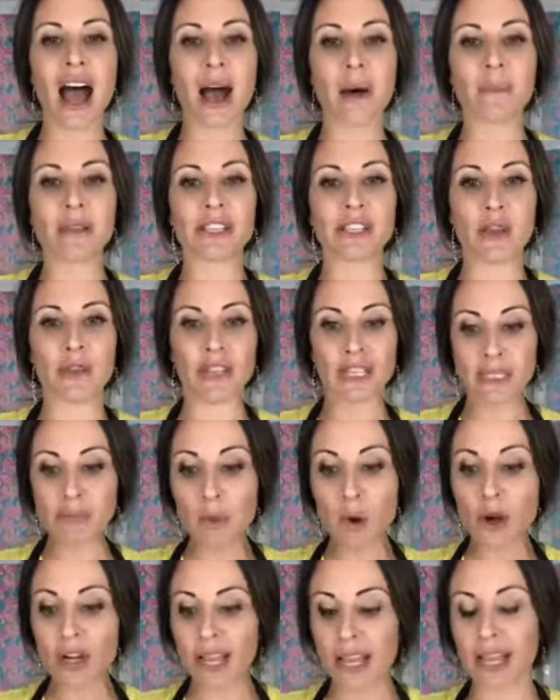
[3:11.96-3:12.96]
So this
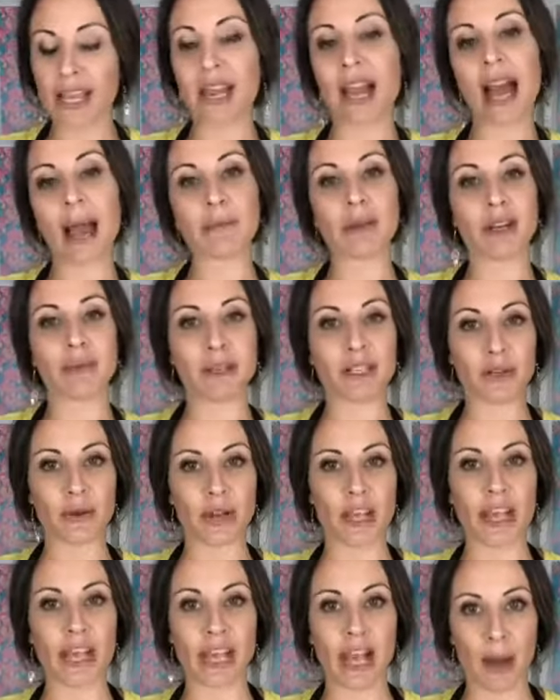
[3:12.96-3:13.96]
morning, I'm gonna be
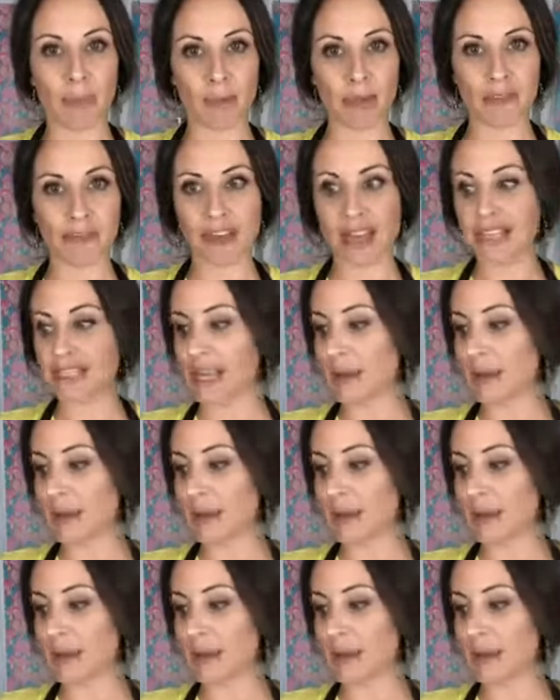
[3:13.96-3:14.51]
doing a couple of things.